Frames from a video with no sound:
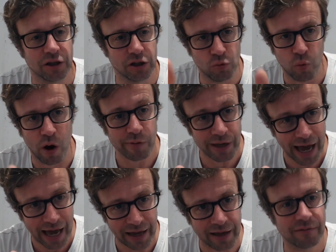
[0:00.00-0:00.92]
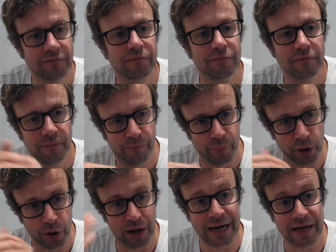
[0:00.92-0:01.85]
You won't get it, but
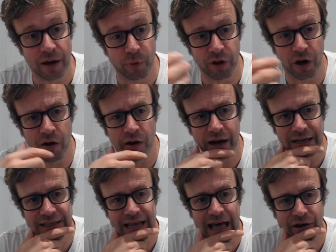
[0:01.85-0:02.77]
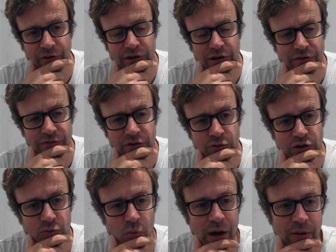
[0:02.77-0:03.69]
you'll end up with a higher salary than if you
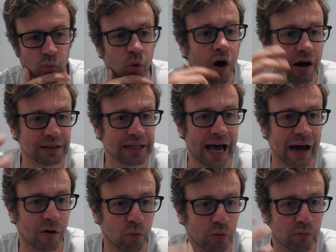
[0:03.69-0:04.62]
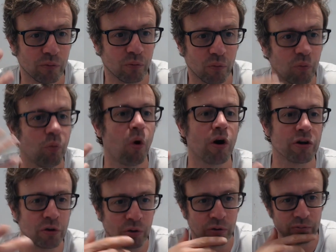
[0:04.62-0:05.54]
just went, worked out what
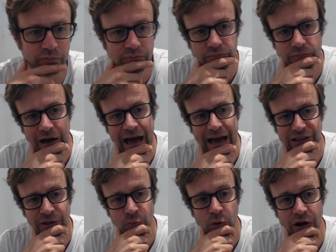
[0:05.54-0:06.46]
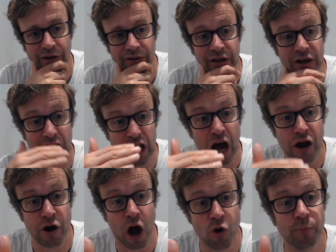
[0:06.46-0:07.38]
you're actually worth and, and,
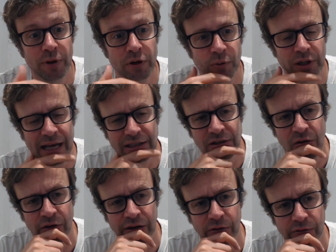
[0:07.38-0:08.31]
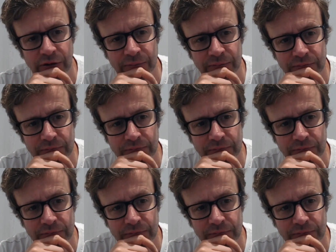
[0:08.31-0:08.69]
and opened with that starting offer.